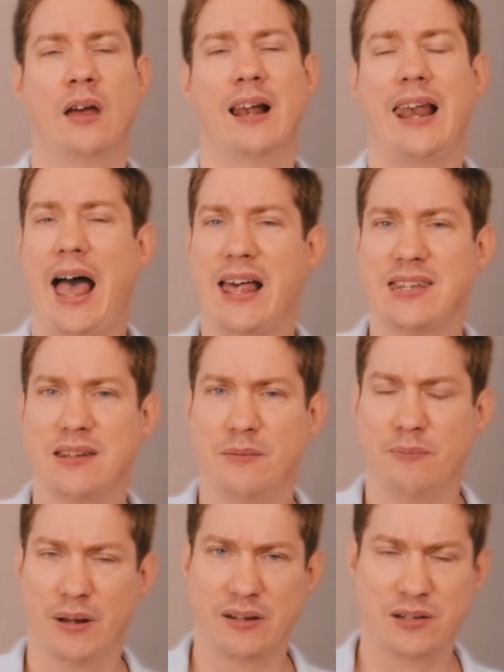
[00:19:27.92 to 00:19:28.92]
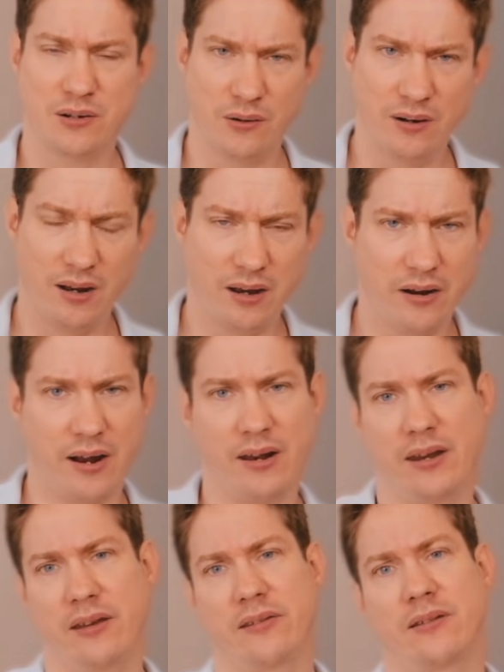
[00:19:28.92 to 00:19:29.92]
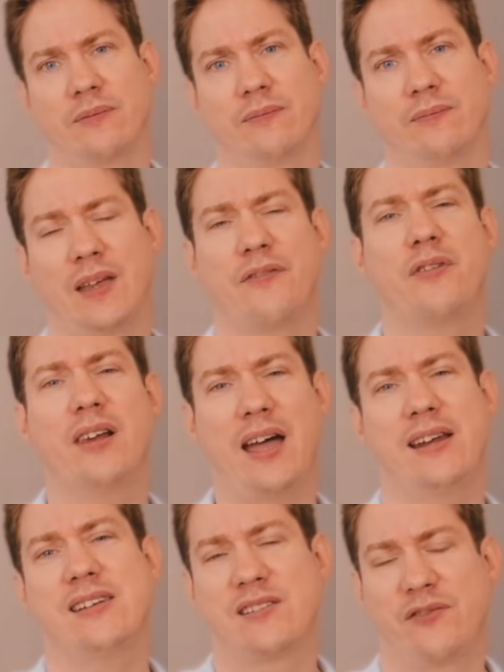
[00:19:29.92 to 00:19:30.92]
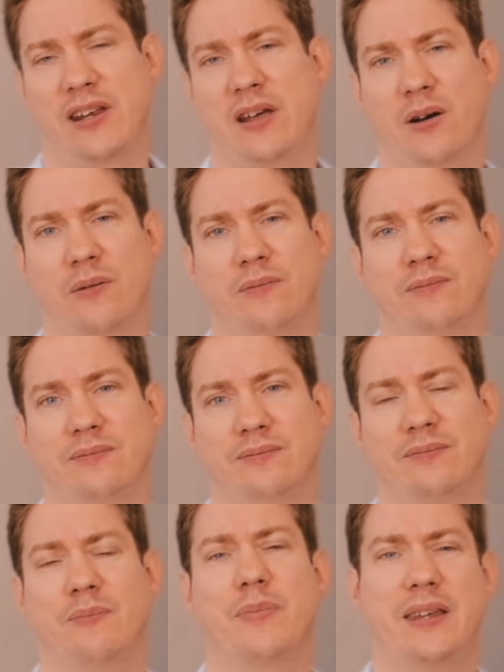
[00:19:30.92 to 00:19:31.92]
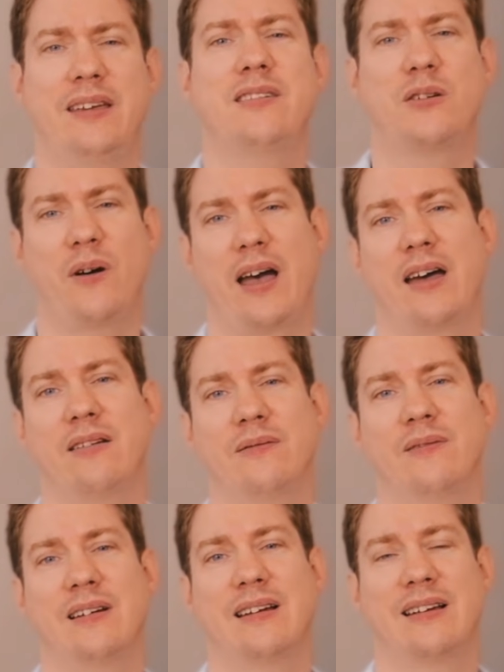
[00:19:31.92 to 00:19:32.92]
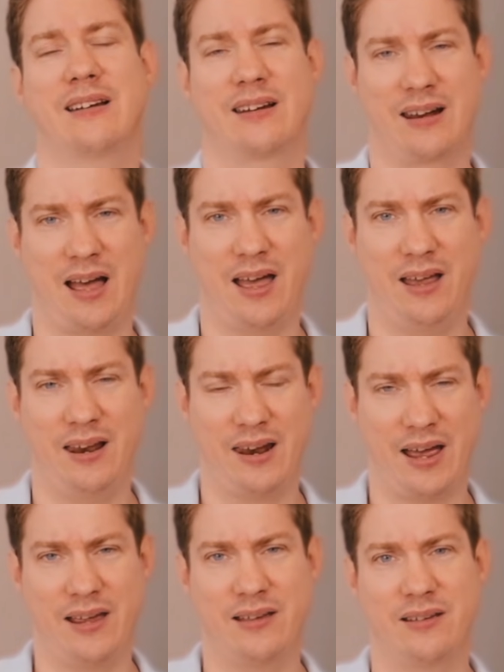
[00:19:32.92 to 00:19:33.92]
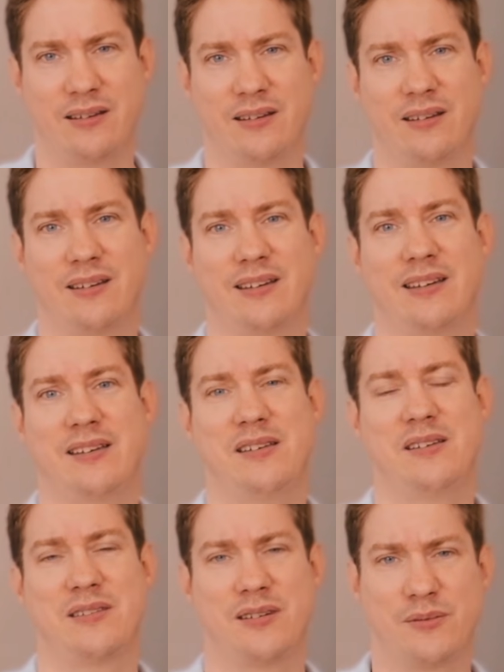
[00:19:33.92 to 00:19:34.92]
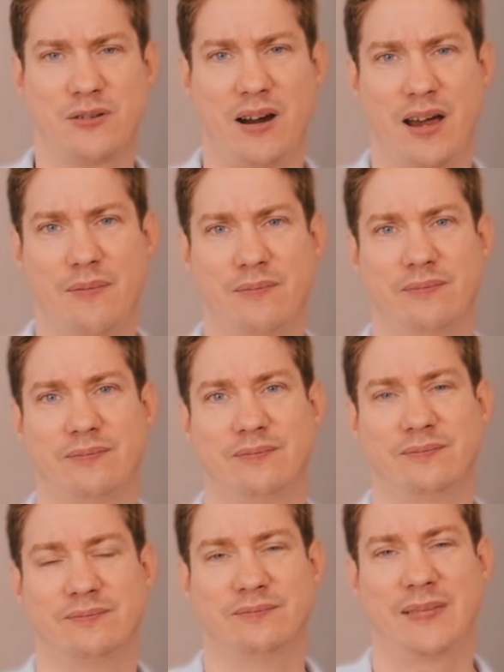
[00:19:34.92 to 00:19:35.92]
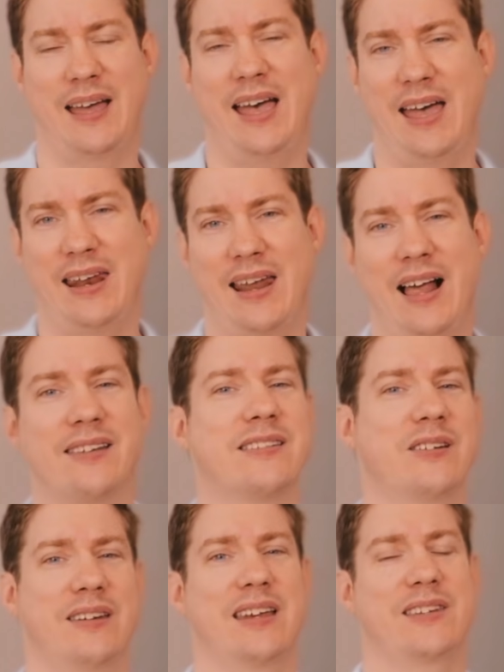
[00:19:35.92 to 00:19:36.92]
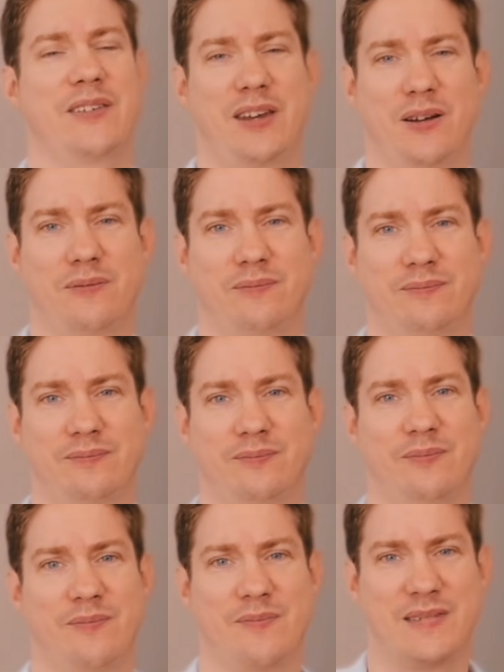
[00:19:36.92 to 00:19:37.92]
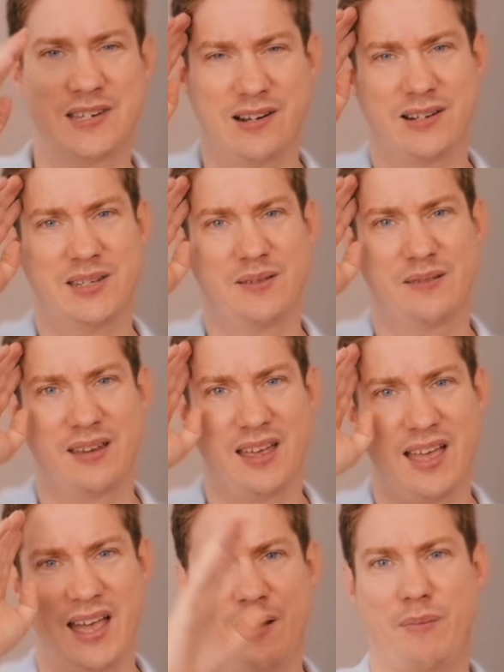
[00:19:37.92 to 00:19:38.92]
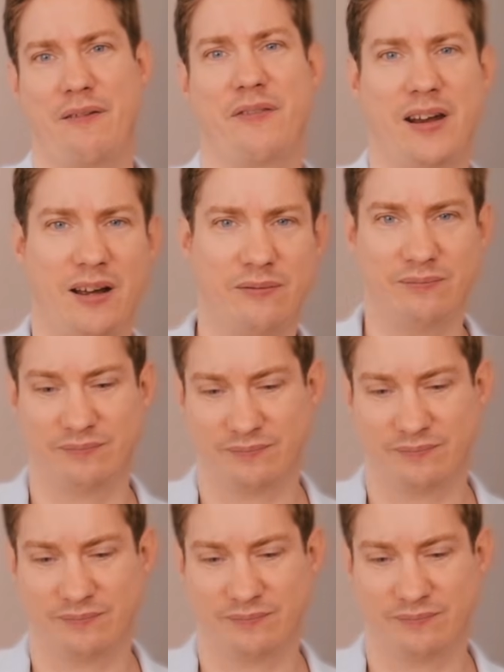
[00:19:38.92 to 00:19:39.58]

Last but certainly not least, if you like this video, please go ahead, like, subscribe, and I'll see you in the next video. Cheers, and bye for now.